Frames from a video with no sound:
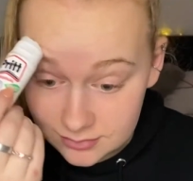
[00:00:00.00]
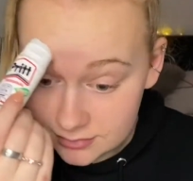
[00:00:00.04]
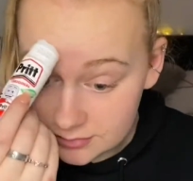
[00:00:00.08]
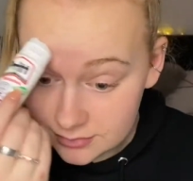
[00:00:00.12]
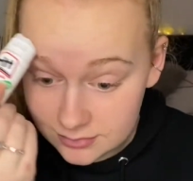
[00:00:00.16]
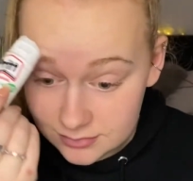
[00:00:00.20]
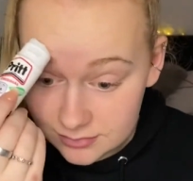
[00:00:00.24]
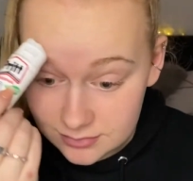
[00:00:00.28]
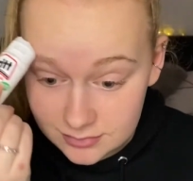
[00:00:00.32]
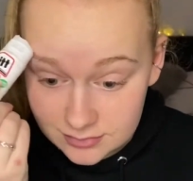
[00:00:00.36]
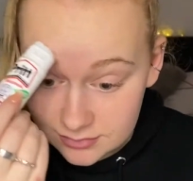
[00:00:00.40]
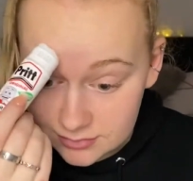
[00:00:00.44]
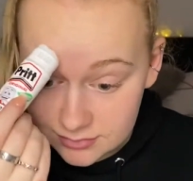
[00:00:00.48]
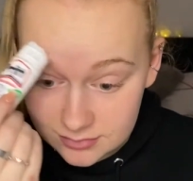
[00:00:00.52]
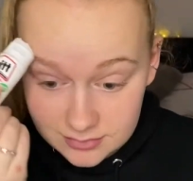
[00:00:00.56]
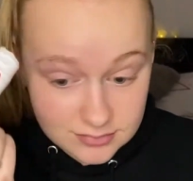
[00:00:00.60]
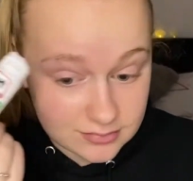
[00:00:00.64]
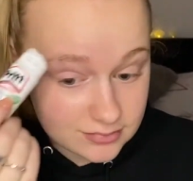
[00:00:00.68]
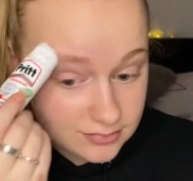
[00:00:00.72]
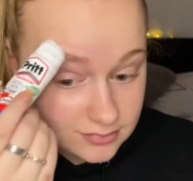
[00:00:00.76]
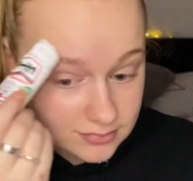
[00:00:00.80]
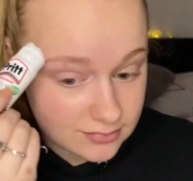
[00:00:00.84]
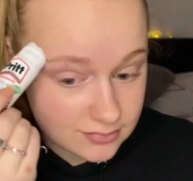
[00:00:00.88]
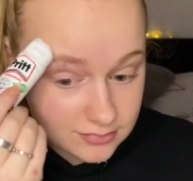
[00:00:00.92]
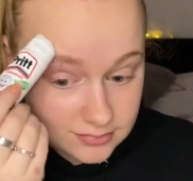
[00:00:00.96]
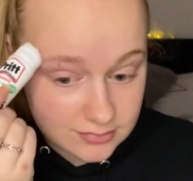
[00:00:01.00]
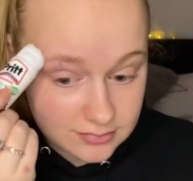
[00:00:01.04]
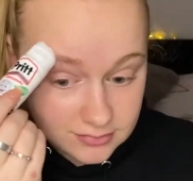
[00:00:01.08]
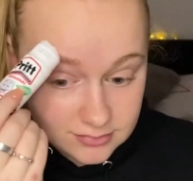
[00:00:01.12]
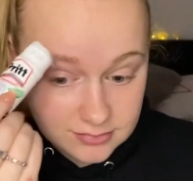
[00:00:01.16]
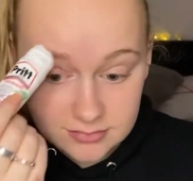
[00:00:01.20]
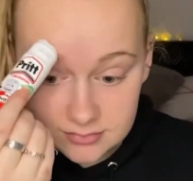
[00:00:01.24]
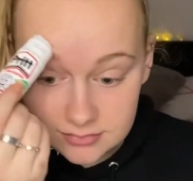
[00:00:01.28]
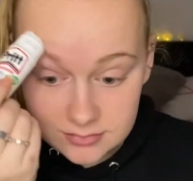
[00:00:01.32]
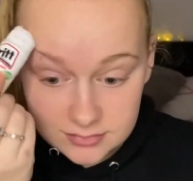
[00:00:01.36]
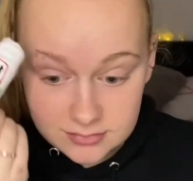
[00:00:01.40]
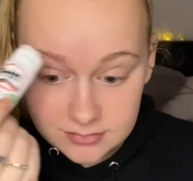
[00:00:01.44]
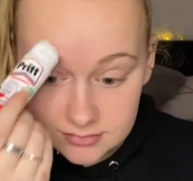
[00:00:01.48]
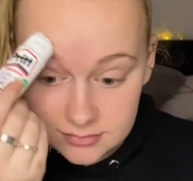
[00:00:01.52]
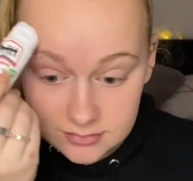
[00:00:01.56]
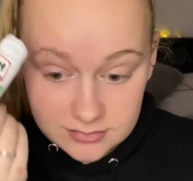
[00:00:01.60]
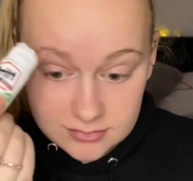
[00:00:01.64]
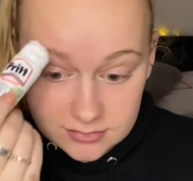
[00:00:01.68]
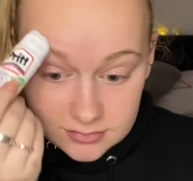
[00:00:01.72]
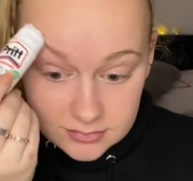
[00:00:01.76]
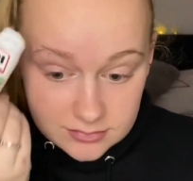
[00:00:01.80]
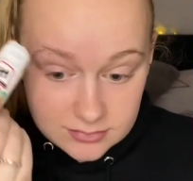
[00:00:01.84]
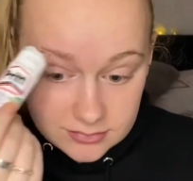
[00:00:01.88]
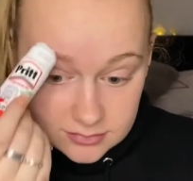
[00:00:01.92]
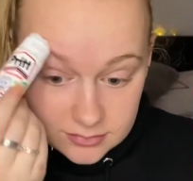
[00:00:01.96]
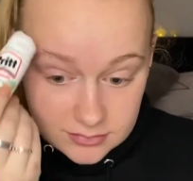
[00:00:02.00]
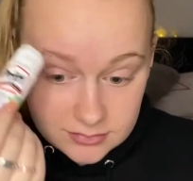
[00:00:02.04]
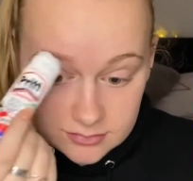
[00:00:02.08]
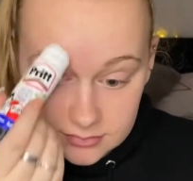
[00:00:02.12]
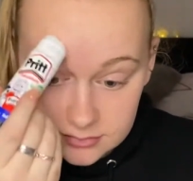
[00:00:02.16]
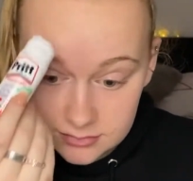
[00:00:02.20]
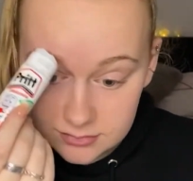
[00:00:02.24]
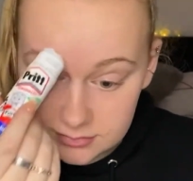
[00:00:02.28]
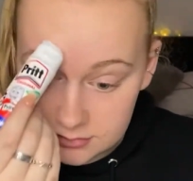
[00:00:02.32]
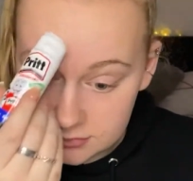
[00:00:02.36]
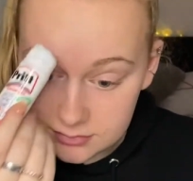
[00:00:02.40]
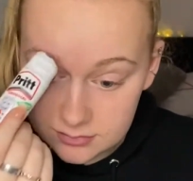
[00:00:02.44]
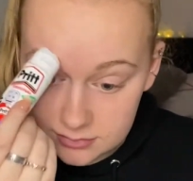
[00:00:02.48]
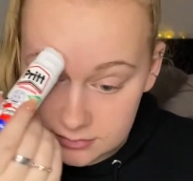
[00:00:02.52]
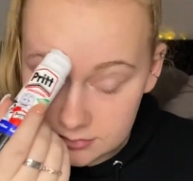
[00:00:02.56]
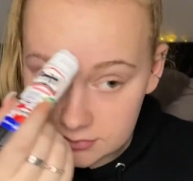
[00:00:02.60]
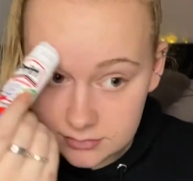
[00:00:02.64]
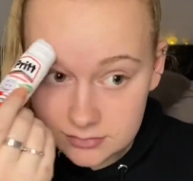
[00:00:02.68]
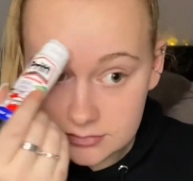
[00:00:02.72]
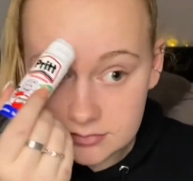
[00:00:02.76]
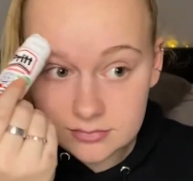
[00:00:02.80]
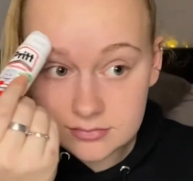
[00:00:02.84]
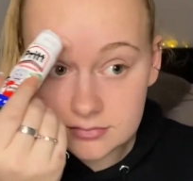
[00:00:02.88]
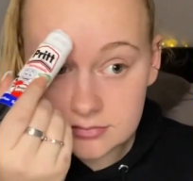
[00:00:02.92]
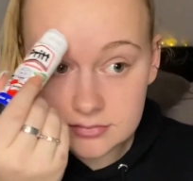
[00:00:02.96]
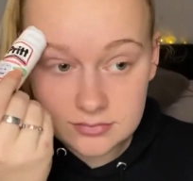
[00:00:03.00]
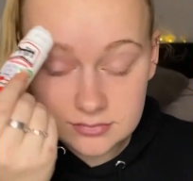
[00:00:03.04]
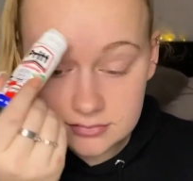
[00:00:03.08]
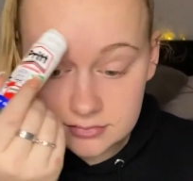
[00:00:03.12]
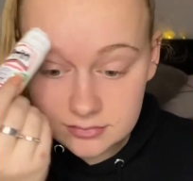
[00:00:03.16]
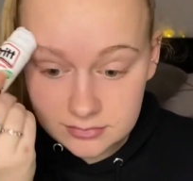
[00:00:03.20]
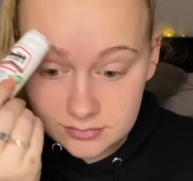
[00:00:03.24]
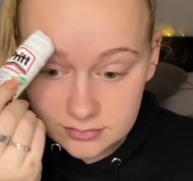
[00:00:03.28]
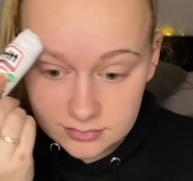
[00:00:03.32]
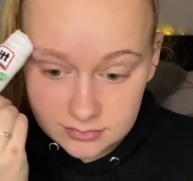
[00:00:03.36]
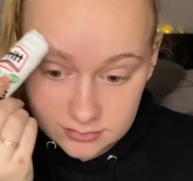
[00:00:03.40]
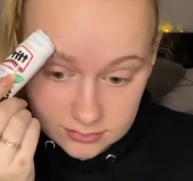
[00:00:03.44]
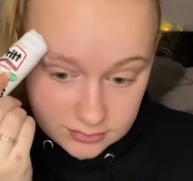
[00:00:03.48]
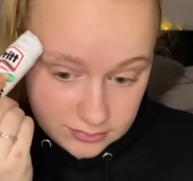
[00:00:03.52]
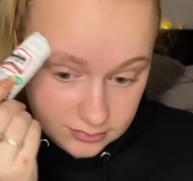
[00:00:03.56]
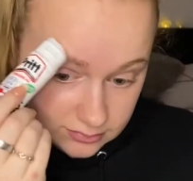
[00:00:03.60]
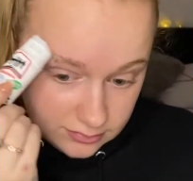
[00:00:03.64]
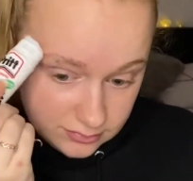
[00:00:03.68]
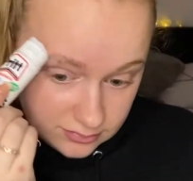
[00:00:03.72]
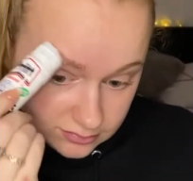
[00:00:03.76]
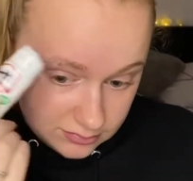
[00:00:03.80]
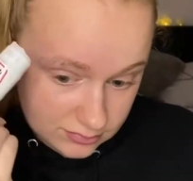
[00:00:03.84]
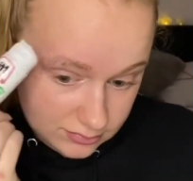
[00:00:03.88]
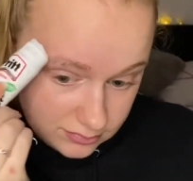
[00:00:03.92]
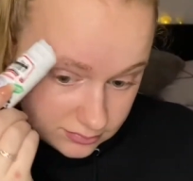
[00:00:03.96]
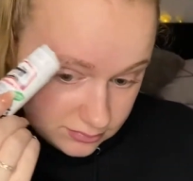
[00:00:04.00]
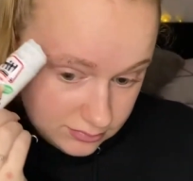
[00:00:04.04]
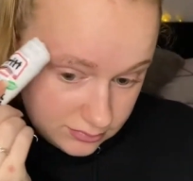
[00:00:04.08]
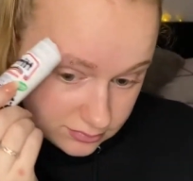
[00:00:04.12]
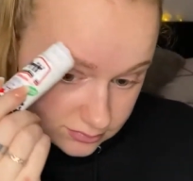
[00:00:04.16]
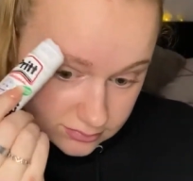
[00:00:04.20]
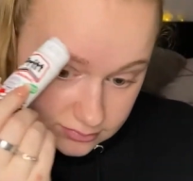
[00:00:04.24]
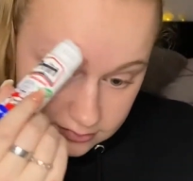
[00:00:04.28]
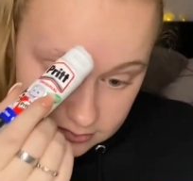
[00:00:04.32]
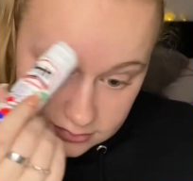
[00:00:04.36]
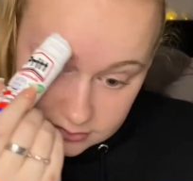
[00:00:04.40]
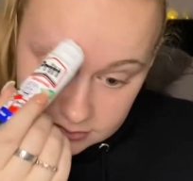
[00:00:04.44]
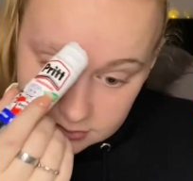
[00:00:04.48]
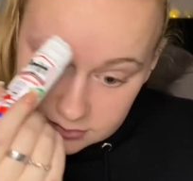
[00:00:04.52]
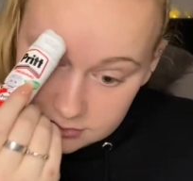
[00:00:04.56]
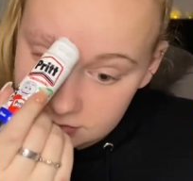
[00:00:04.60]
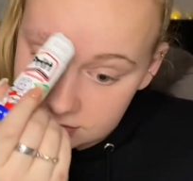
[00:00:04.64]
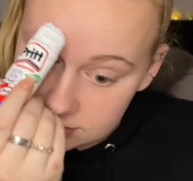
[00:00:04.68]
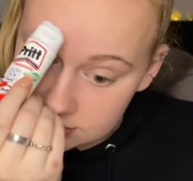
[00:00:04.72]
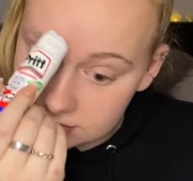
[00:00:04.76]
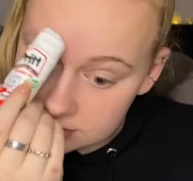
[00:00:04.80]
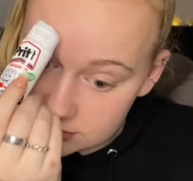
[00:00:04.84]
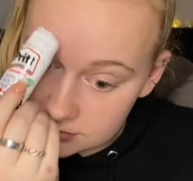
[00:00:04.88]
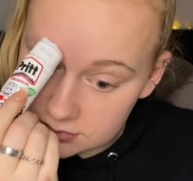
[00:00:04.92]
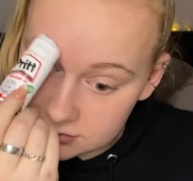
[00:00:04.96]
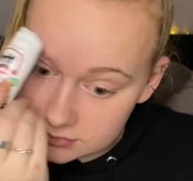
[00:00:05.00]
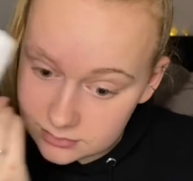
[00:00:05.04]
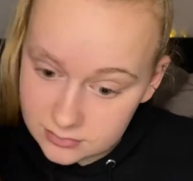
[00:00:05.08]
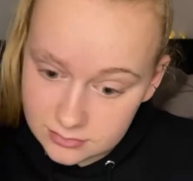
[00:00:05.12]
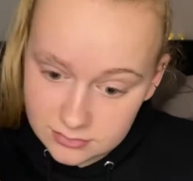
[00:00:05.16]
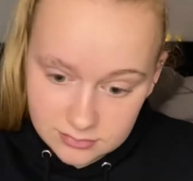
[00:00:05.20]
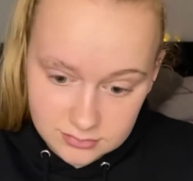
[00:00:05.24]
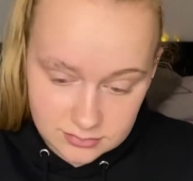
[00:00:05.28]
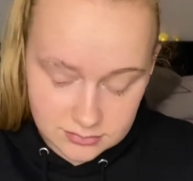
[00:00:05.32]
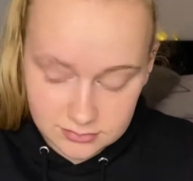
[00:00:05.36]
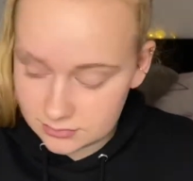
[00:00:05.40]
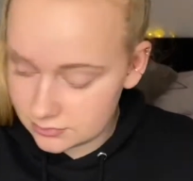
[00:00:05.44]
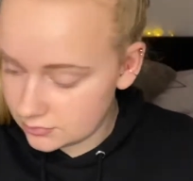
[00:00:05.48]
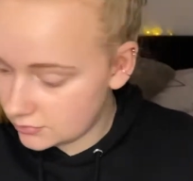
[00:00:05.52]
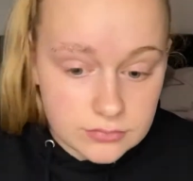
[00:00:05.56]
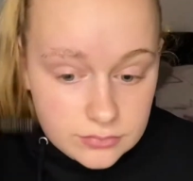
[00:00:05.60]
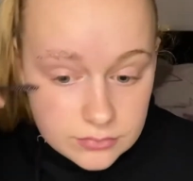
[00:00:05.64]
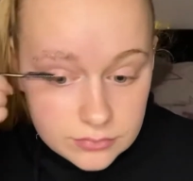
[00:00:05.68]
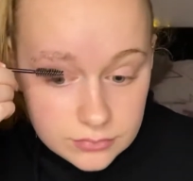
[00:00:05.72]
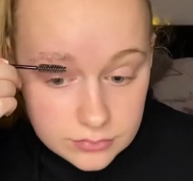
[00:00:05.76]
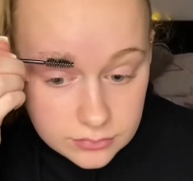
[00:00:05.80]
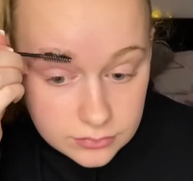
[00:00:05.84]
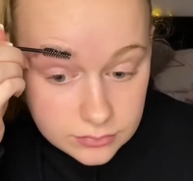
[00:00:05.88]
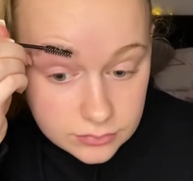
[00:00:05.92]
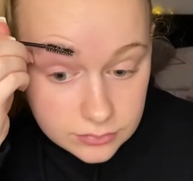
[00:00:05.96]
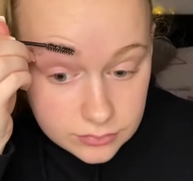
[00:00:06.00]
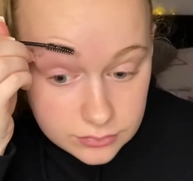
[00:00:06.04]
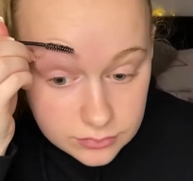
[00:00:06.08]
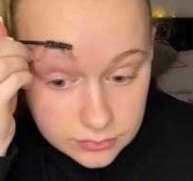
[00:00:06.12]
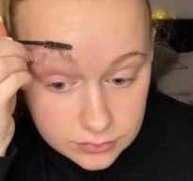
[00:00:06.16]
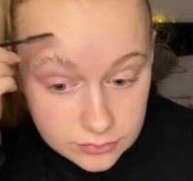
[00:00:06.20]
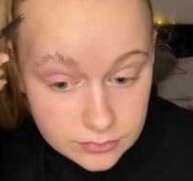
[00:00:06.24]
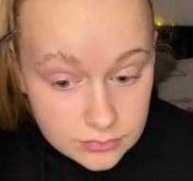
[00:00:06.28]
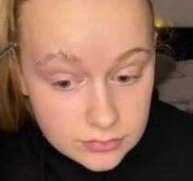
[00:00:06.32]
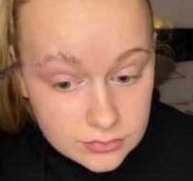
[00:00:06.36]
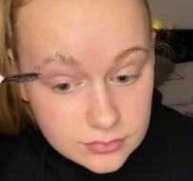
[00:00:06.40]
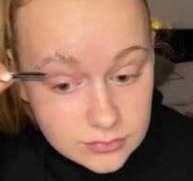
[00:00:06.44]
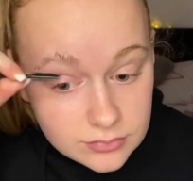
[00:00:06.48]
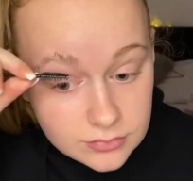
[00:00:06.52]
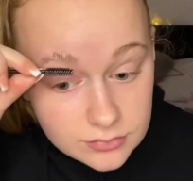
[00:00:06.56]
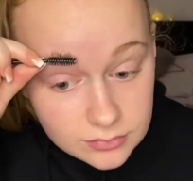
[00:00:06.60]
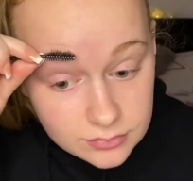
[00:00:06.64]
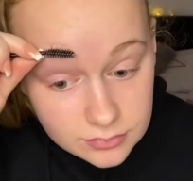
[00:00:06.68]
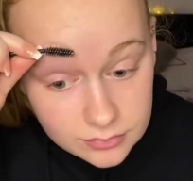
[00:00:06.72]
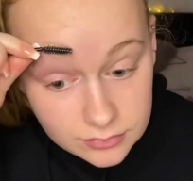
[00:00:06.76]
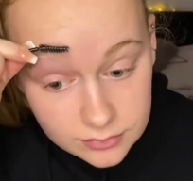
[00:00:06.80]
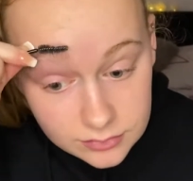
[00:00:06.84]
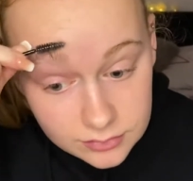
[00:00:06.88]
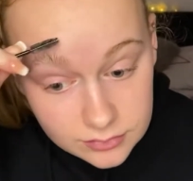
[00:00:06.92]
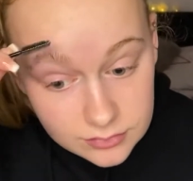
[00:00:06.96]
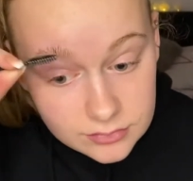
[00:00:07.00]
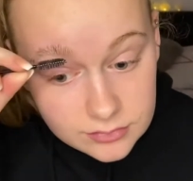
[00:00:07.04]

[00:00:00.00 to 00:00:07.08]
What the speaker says: So to do this I'm just taking my Pritt Stick and literally rubbing it through my eyebrows backwards and forwards, making sure